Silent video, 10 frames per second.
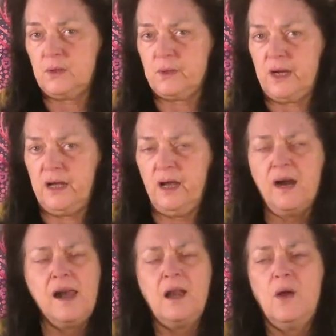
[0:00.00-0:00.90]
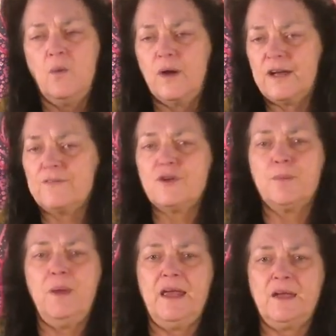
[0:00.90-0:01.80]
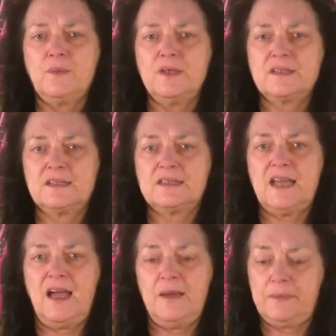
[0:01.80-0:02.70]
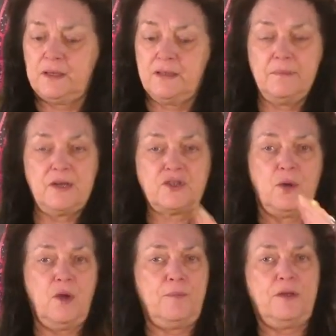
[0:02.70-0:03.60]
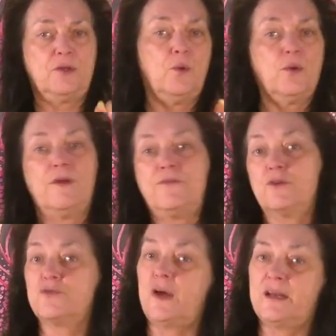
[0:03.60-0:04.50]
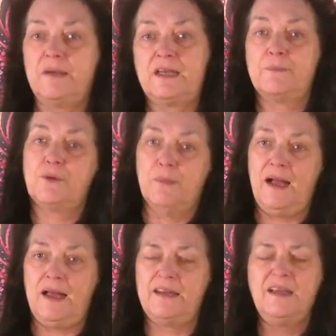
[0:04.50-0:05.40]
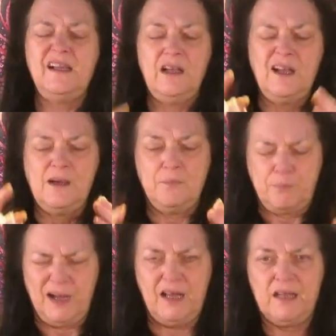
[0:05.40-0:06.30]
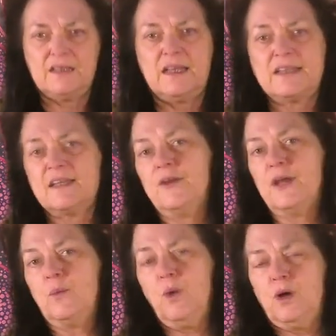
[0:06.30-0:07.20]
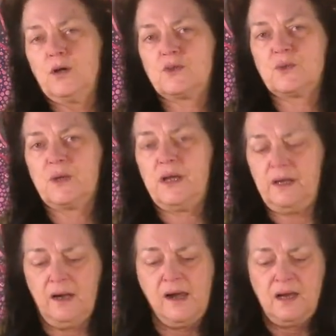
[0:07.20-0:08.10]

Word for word: Okay? Whatever your plan was at the time, because it may show up either or if you're trying to make up your mind, but that's how that works, okay?